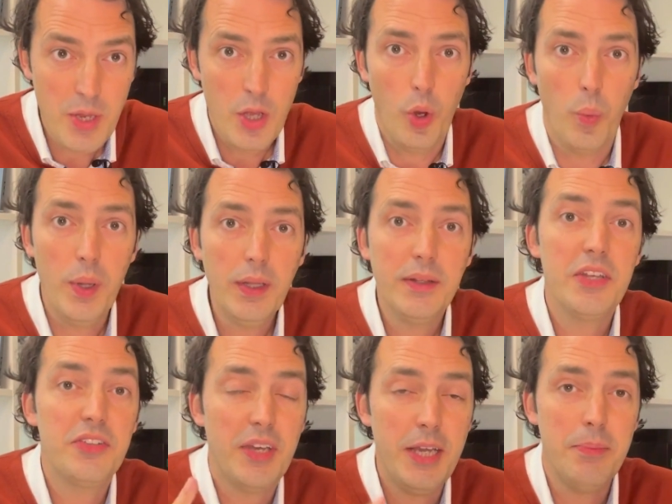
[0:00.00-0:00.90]
Will
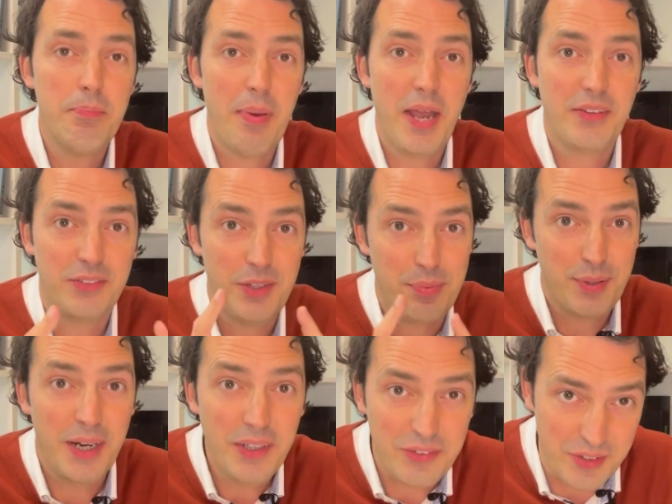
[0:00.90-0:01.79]
this impact the
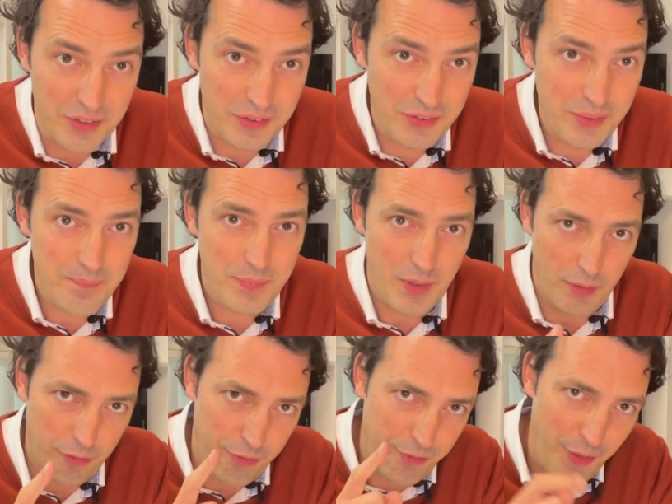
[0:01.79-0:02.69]
prices?
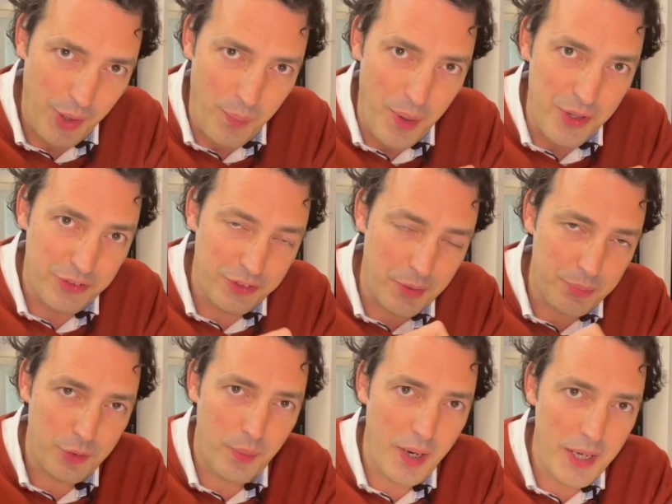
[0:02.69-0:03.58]
Follow us,
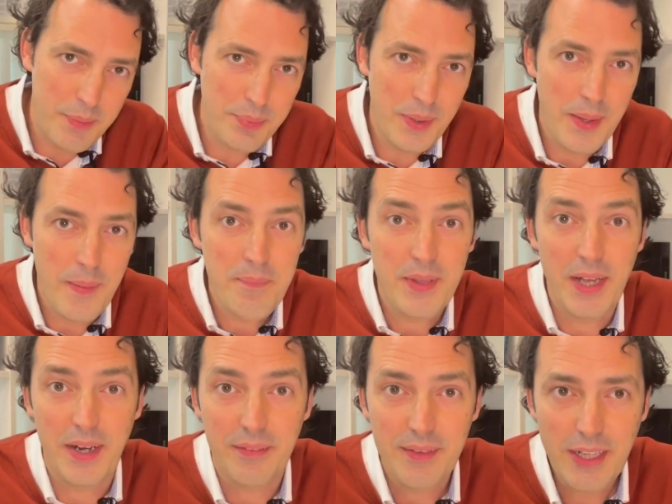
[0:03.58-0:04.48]
subscribe. In
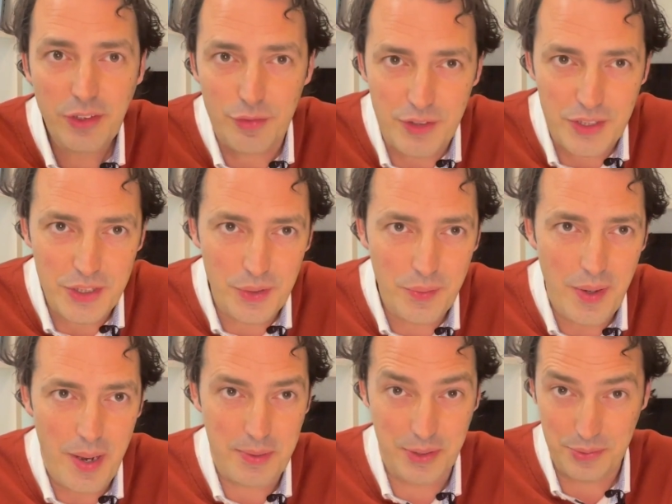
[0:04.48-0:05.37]
the next video,
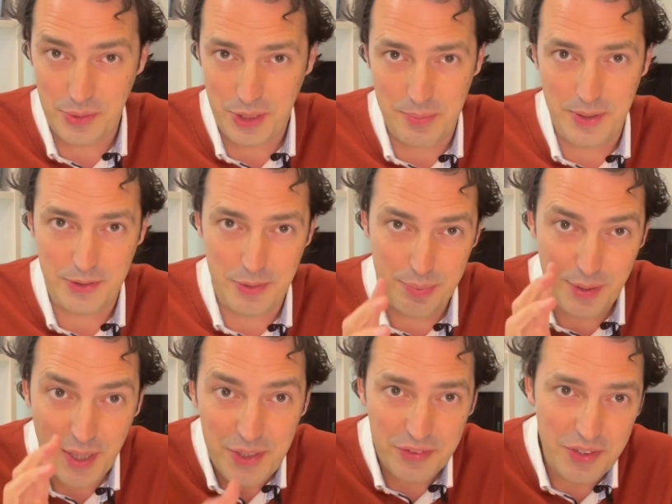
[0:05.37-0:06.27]
I'm going to talk about the
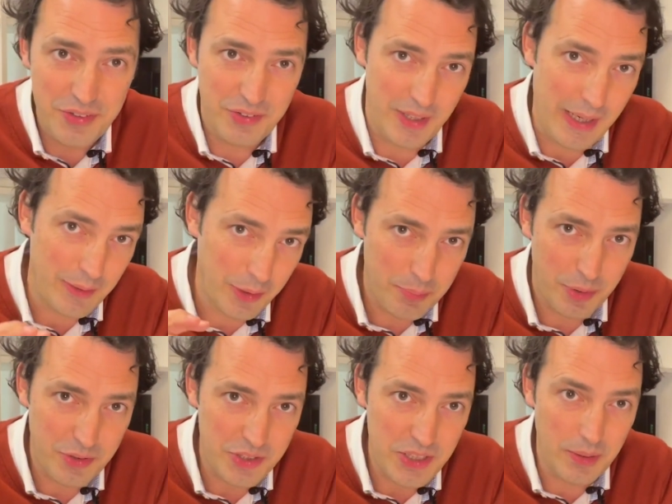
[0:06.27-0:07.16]
prices in a lot more
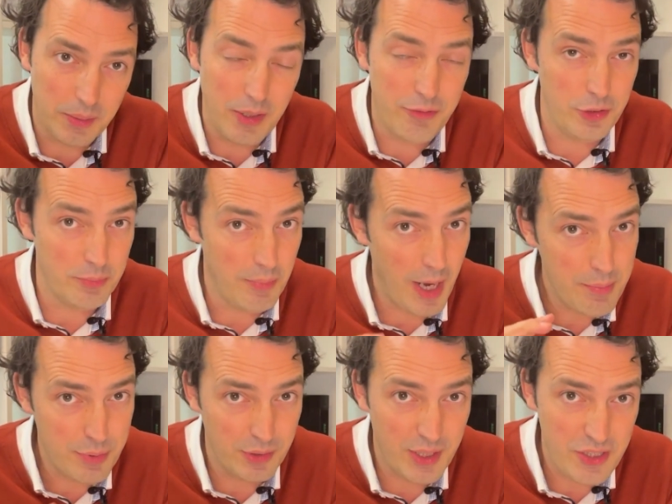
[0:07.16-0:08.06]
detail. I'll give you my
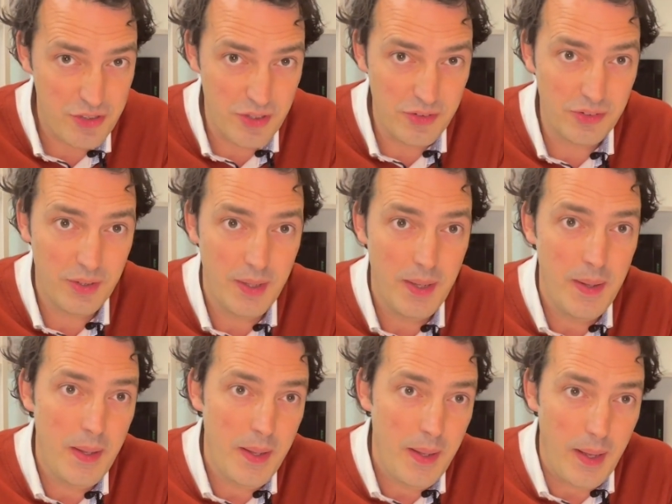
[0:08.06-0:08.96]
predictions.
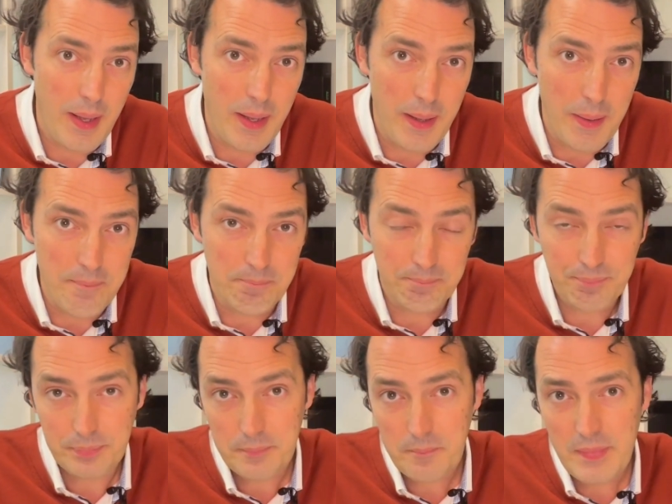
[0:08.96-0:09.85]
And
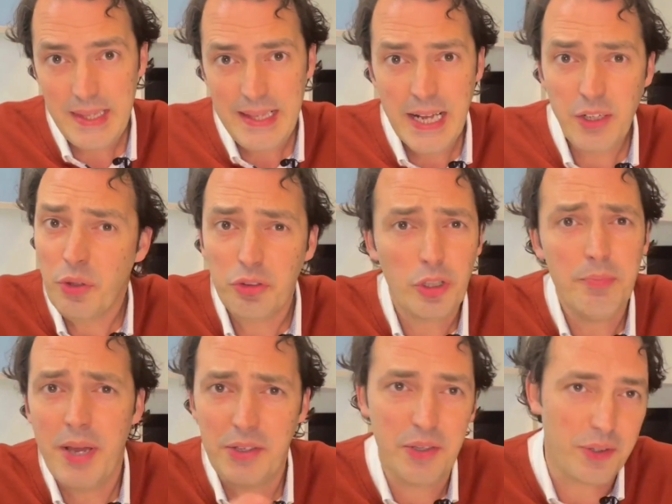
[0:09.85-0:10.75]
there's also
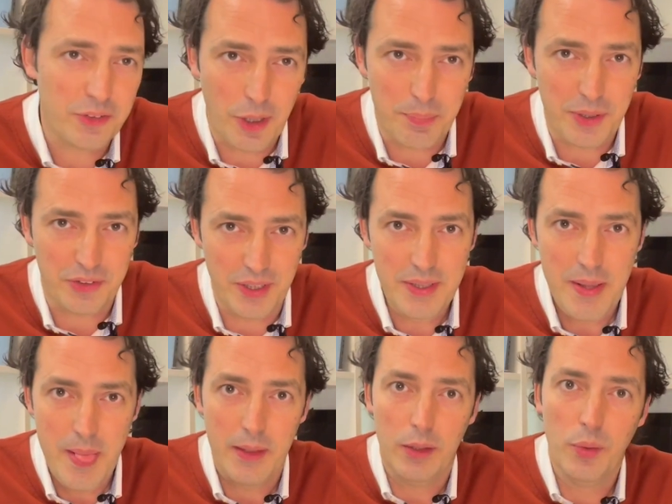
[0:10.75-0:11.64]
many other topics.
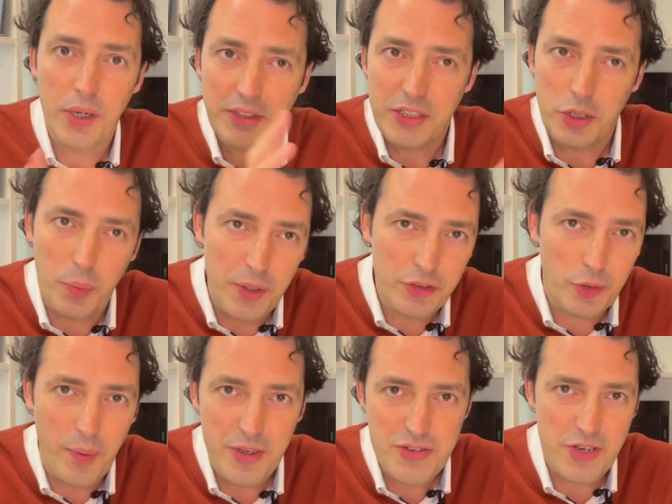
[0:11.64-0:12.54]
Look at the quiz
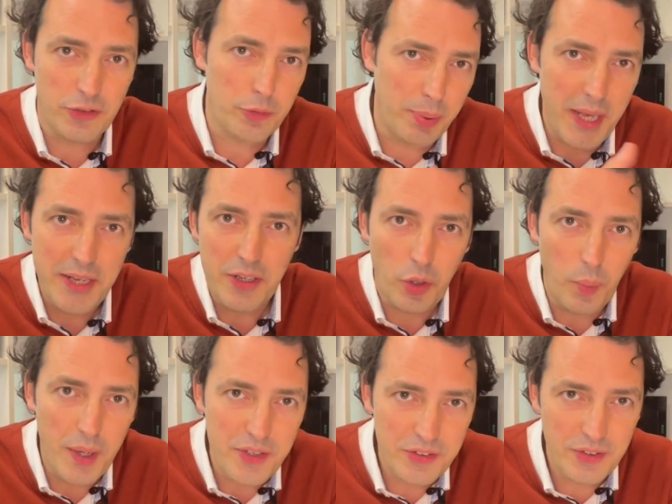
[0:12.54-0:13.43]
questions, play the
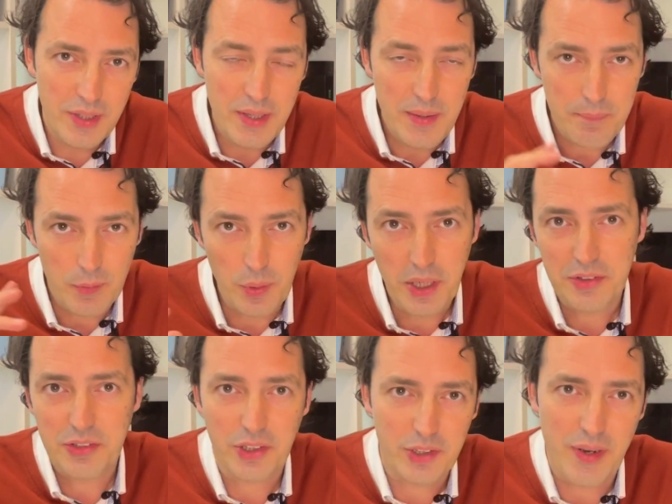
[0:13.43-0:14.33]
quiz, look
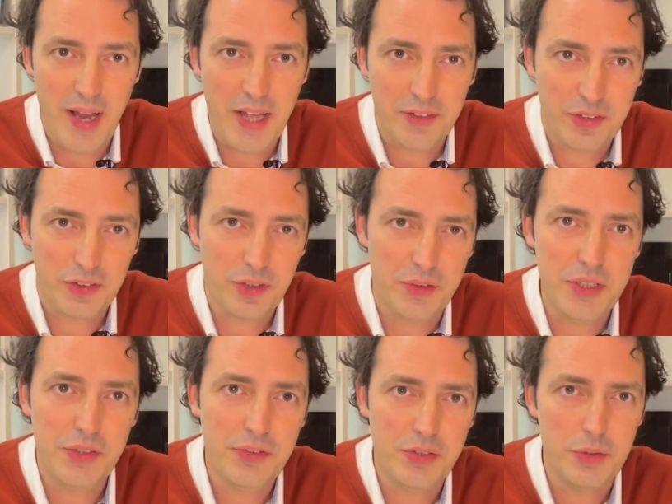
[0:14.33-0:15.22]
at the other answers on
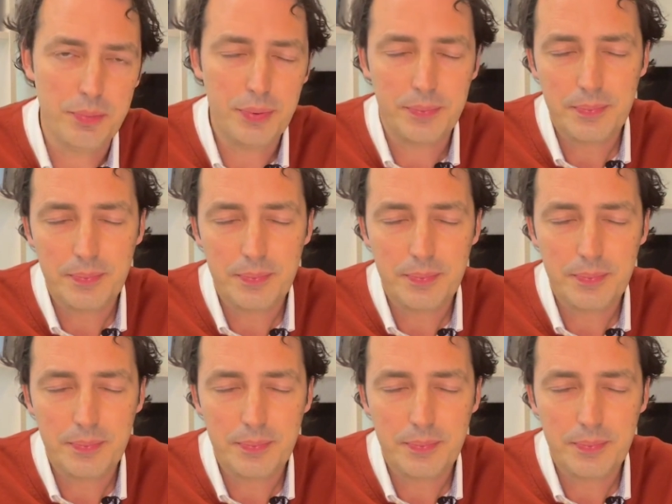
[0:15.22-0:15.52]
YouTube,